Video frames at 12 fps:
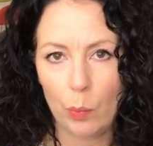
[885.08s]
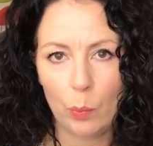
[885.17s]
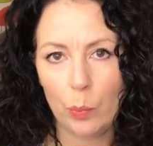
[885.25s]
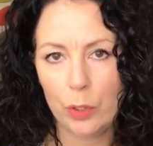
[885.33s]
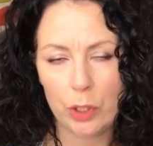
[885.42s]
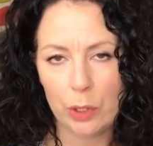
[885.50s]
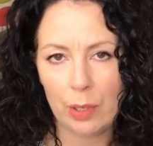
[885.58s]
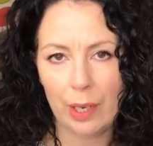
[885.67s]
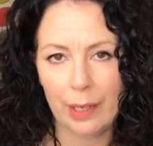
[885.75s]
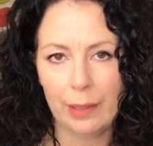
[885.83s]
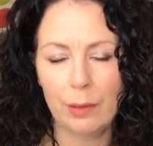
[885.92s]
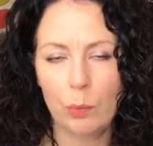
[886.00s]
would you
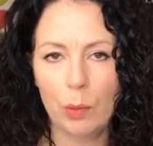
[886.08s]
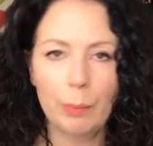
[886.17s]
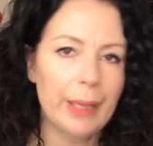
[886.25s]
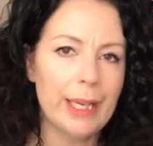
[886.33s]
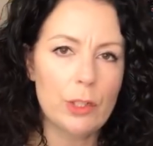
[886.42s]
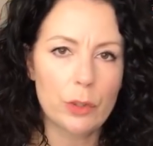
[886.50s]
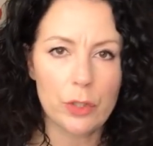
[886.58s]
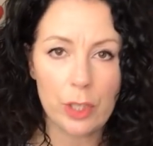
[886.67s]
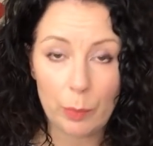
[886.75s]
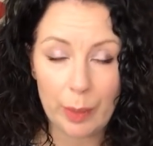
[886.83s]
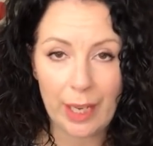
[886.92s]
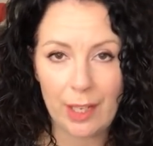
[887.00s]
like one page or
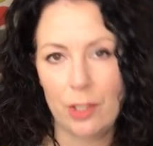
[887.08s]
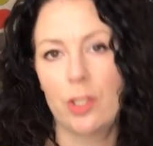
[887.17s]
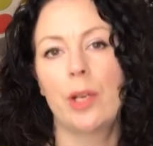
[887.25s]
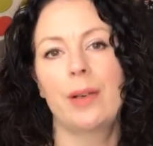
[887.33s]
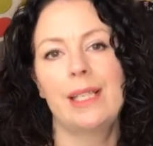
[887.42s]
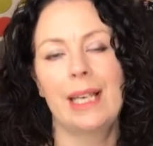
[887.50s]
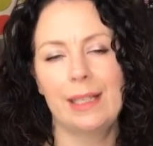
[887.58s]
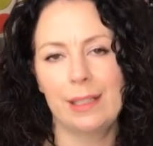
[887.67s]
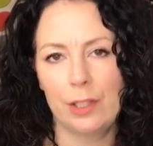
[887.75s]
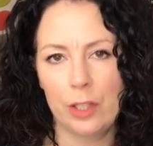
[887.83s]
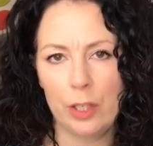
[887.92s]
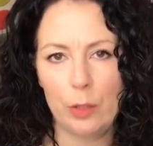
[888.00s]
two pages? So I
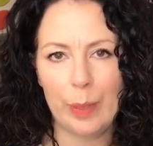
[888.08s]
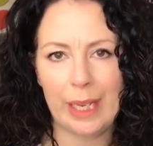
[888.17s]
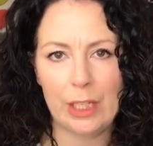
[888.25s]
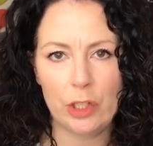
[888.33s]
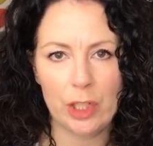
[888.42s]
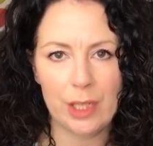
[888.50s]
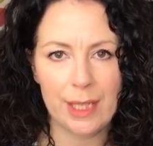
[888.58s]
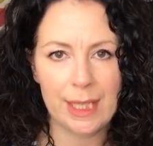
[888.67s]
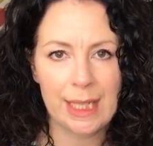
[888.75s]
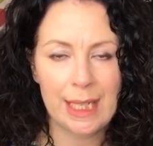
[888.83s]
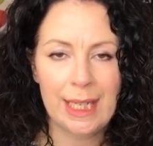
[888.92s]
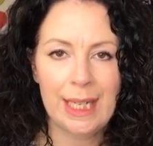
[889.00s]
selected two pages,
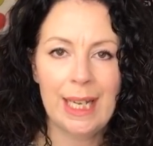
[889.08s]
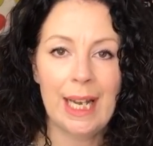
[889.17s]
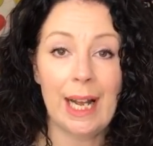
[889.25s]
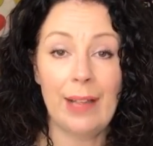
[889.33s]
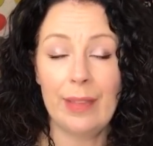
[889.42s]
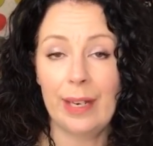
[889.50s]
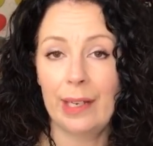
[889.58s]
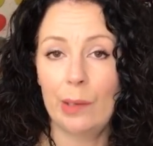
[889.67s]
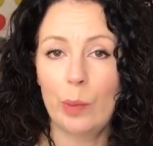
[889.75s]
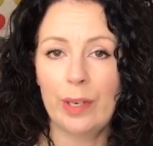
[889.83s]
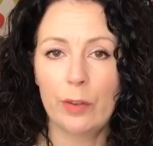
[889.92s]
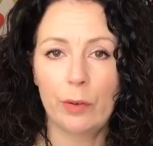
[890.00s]
and then I
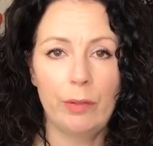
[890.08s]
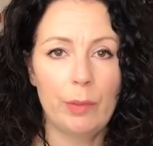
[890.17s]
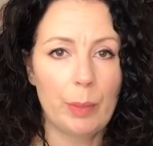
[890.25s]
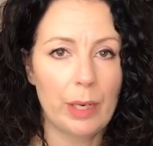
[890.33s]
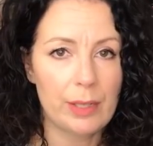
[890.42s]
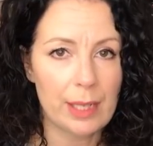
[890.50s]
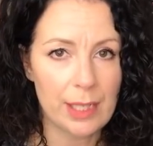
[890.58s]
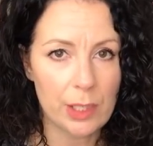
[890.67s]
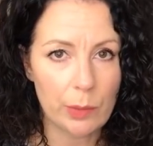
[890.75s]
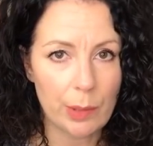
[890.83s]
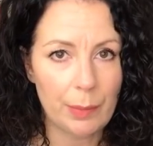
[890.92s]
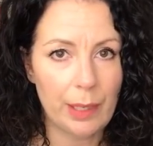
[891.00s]
went through the process to
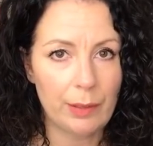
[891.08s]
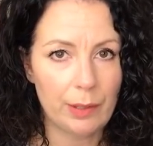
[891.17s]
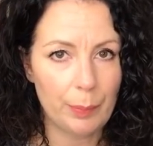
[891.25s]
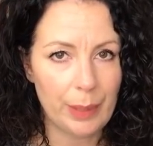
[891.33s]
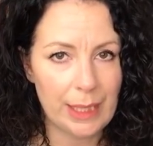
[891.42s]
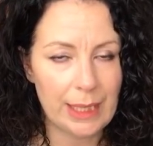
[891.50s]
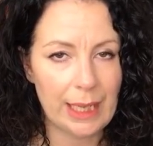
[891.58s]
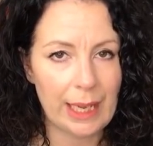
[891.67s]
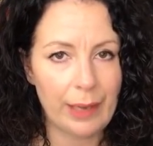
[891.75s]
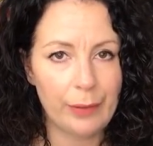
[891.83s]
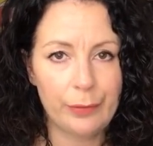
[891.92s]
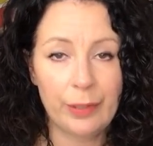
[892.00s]
upload the
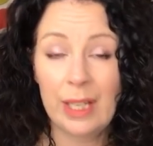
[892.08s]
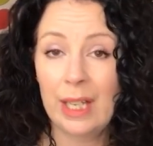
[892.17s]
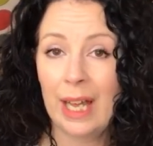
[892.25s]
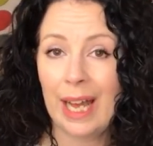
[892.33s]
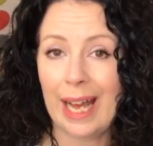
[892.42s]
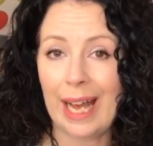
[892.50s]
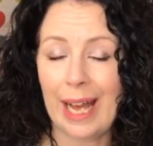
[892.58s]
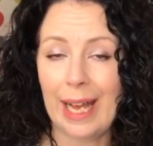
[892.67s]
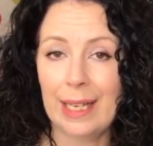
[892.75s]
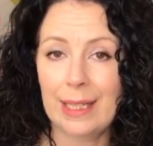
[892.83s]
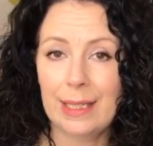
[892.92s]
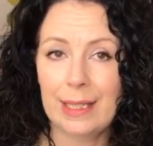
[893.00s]
PDF,
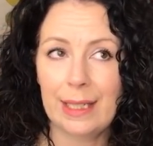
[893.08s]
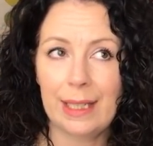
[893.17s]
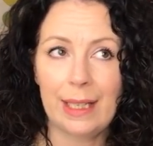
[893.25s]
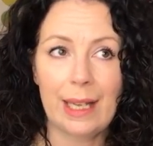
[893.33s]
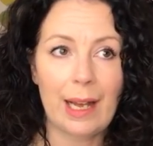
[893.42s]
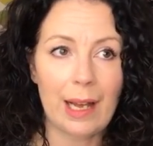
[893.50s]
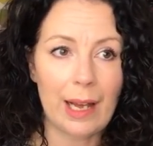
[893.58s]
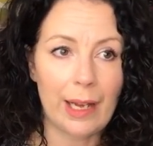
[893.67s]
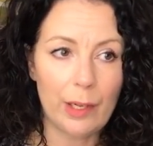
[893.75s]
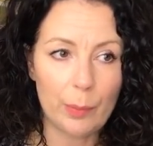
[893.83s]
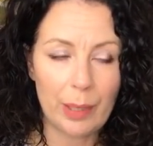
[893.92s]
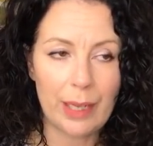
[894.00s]
and I
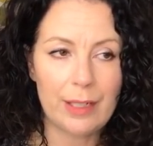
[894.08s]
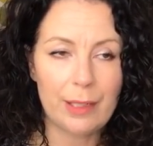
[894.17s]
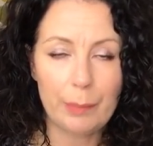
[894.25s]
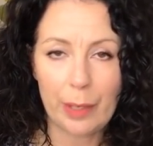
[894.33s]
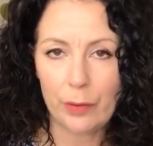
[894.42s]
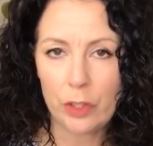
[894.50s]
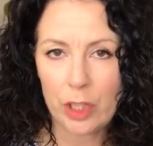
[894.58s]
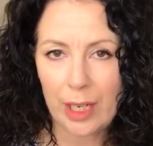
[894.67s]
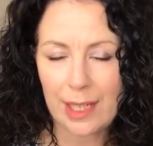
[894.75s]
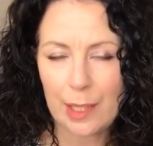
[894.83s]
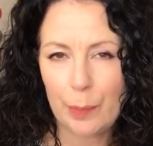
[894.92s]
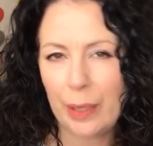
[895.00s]
uploaded both
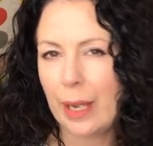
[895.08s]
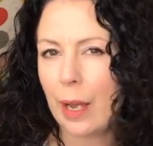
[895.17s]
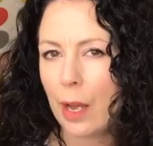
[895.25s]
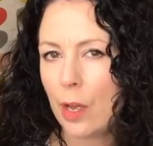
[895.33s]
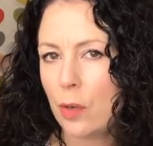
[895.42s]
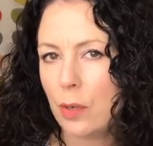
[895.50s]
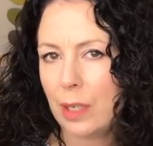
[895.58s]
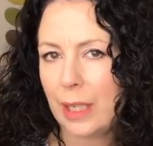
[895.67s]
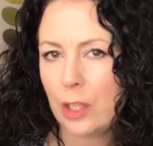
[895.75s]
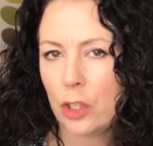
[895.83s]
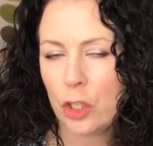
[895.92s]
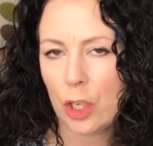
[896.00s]
sheets, but it
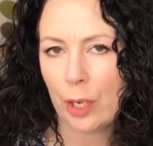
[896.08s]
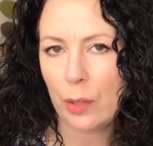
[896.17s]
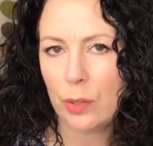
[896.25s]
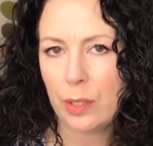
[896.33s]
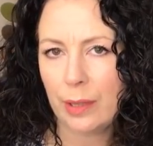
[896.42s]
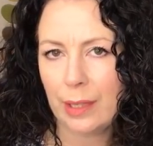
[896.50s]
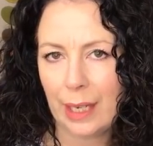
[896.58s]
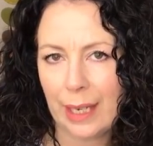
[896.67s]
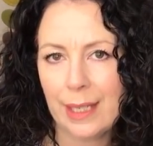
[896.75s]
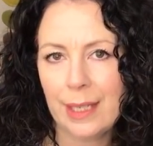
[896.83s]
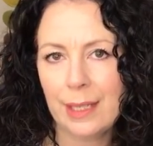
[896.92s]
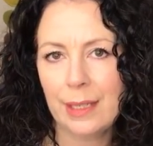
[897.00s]
only showed the
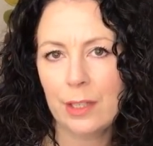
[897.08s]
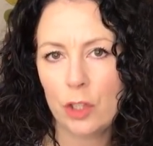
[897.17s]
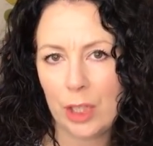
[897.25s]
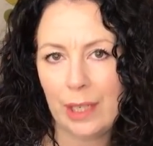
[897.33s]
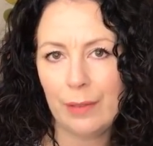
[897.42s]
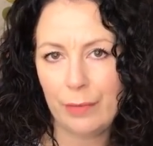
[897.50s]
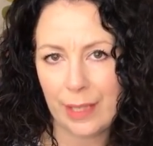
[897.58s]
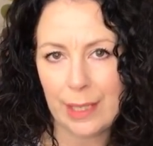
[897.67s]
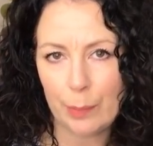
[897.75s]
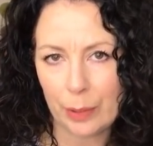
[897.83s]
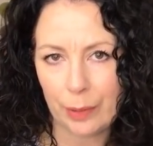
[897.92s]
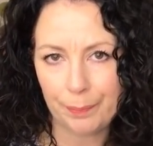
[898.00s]
last sheet
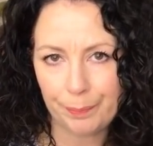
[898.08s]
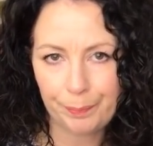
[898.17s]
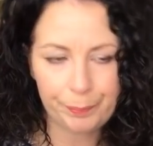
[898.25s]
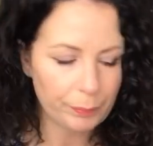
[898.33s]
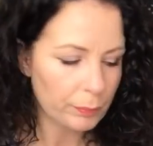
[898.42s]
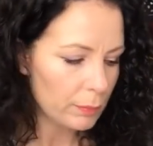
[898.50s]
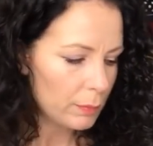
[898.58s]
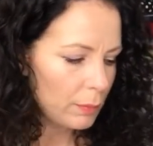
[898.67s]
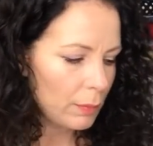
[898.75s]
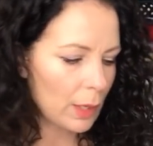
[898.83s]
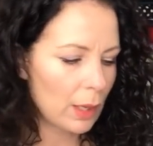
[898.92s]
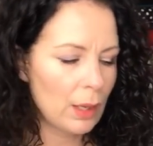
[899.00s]
visible.
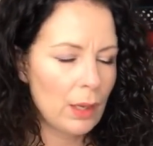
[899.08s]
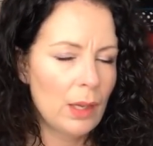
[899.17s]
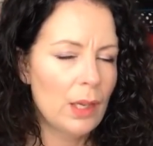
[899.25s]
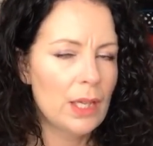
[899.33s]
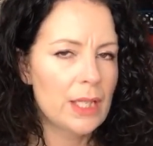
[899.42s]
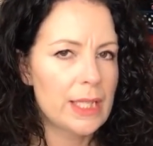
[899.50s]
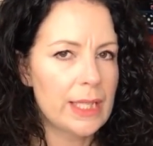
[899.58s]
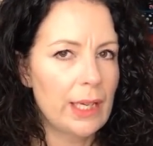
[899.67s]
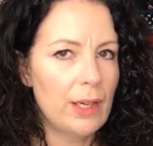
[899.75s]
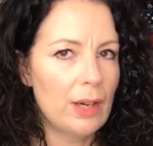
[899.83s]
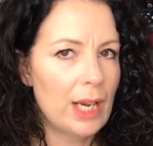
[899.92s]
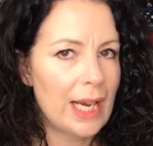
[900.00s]

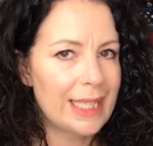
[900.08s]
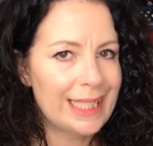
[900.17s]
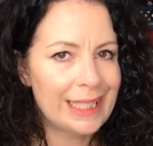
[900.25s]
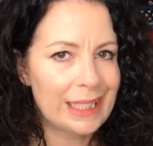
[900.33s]
So I didn't